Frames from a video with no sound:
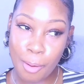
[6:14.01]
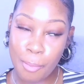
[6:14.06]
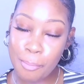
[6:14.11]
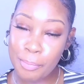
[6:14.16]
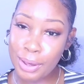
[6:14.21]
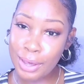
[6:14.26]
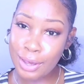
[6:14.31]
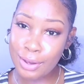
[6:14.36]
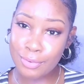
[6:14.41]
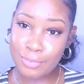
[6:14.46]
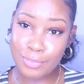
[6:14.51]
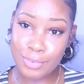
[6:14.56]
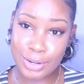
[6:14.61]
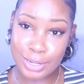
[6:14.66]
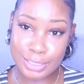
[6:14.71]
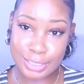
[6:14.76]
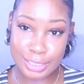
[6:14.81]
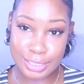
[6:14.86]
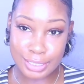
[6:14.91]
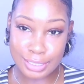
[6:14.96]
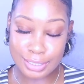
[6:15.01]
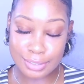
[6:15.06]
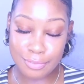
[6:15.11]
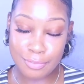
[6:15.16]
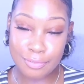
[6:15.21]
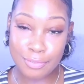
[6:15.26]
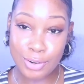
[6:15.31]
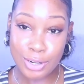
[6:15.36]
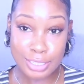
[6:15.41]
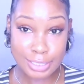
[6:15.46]
But
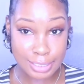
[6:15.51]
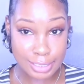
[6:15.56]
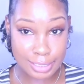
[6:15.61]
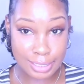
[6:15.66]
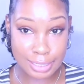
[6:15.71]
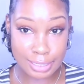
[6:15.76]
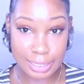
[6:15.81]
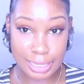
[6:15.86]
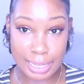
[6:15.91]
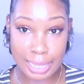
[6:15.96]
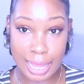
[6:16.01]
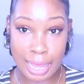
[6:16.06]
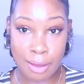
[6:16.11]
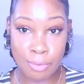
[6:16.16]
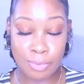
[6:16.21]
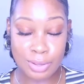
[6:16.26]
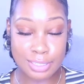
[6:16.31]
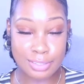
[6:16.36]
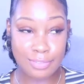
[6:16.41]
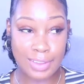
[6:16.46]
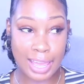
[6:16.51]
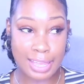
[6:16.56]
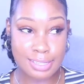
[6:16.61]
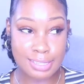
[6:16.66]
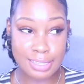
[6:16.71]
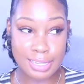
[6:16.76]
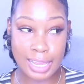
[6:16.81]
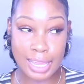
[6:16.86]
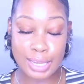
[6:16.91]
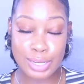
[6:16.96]
fortunately, I was
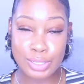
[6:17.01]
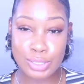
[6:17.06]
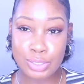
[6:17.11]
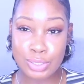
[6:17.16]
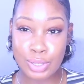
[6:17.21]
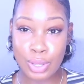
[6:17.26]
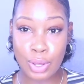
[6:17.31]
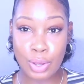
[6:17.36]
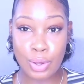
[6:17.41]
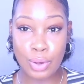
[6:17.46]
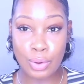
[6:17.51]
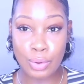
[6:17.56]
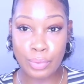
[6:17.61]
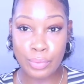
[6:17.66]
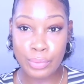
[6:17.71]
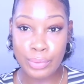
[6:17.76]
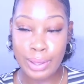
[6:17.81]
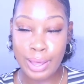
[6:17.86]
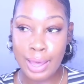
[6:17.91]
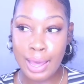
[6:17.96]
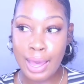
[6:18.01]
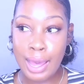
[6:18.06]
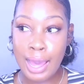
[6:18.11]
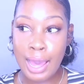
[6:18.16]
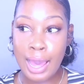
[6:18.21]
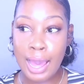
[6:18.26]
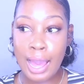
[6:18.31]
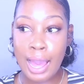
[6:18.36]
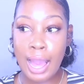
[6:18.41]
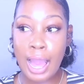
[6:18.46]
vaccinated, so
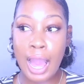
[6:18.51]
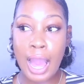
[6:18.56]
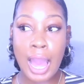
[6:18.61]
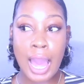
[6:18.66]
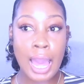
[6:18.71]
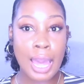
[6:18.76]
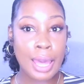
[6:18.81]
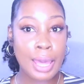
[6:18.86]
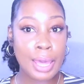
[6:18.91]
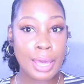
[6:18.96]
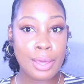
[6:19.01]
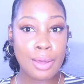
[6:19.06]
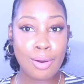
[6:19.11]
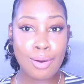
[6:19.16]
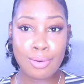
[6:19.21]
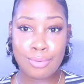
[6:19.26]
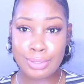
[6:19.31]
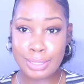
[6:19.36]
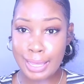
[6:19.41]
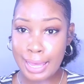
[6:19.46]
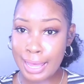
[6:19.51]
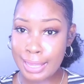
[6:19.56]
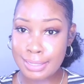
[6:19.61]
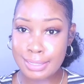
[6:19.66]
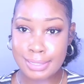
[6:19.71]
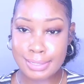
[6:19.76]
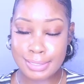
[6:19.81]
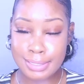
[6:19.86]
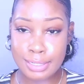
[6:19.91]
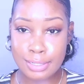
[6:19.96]
I only had
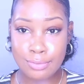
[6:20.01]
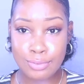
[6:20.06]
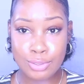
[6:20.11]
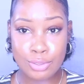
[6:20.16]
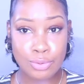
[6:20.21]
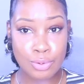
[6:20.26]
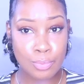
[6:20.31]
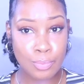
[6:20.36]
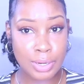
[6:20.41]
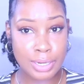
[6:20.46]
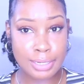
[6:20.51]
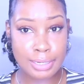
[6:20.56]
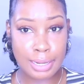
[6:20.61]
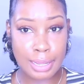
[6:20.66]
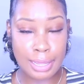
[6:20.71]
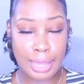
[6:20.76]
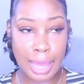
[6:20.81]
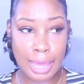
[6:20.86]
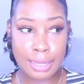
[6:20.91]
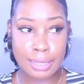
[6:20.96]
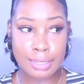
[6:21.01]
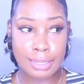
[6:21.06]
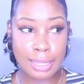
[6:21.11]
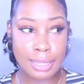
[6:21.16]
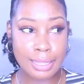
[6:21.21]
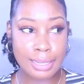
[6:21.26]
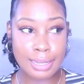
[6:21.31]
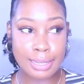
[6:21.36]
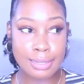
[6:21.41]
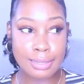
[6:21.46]
the sniffles for 1 day.
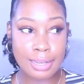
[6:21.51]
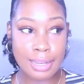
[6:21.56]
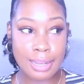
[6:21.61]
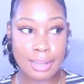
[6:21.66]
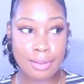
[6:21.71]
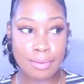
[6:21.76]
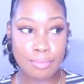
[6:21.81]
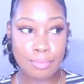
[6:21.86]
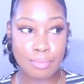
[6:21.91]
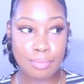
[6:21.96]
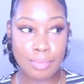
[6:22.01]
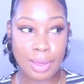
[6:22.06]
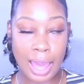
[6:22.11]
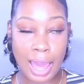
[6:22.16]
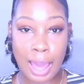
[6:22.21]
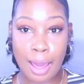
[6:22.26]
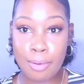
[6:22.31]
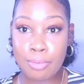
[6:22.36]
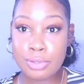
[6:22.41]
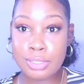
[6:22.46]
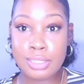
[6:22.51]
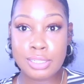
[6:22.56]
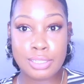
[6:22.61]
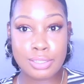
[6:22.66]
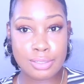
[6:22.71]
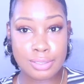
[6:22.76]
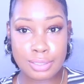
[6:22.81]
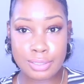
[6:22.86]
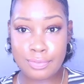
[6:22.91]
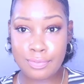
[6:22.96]
I was
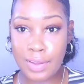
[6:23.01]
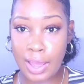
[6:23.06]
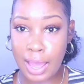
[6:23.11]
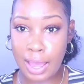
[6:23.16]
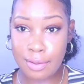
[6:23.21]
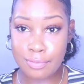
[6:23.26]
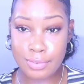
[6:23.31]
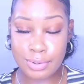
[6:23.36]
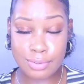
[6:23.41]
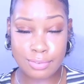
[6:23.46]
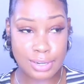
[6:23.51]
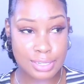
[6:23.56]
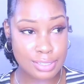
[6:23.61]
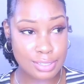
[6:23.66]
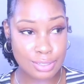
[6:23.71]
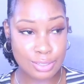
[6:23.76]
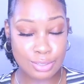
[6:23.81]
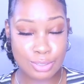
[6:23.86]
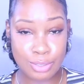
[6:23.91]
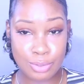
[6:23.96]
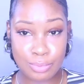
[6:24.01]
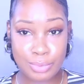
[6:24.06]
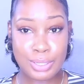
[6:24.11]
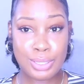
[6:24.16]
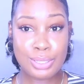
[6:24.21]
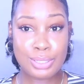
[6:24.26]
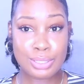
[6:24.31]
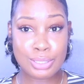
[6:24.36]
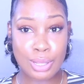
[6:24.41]
literally fine for the rest of the 2 weeks.